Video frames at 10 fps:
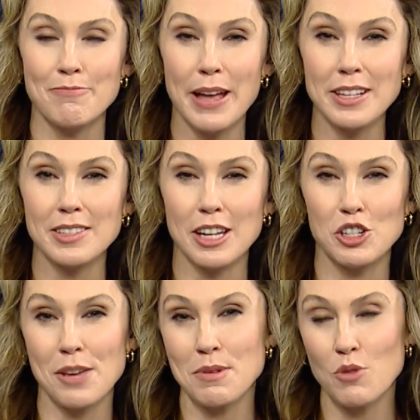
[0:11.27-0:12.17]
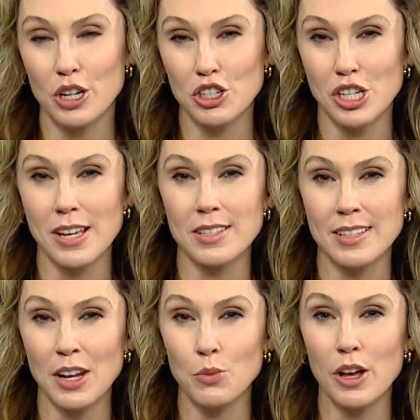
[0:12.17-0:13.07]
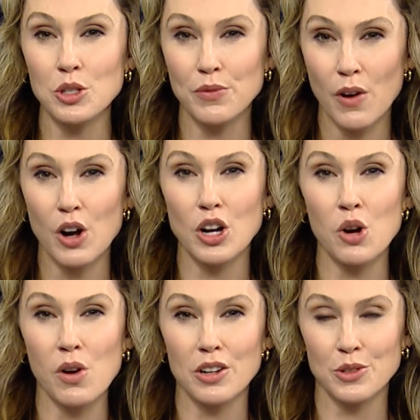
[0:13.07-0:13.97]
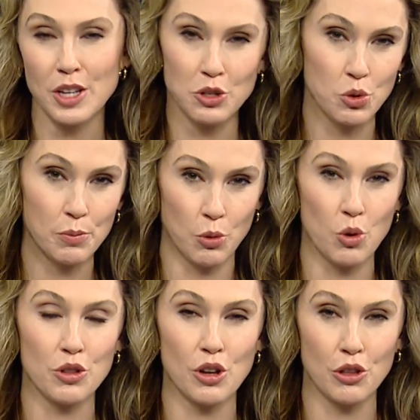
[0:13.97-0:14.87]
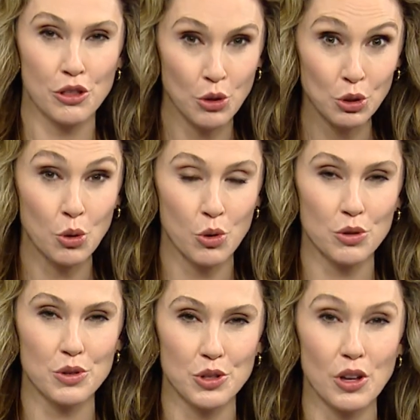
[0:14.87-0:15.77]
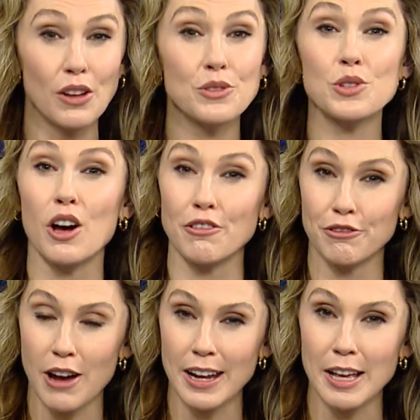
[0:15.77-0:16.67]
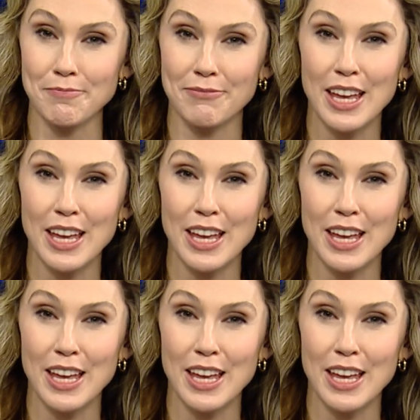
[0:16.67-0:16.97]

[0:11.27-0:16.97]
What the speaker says: Banks like JP Morgan Chase and Wells Fargo are set to report their third quarter results on Friday.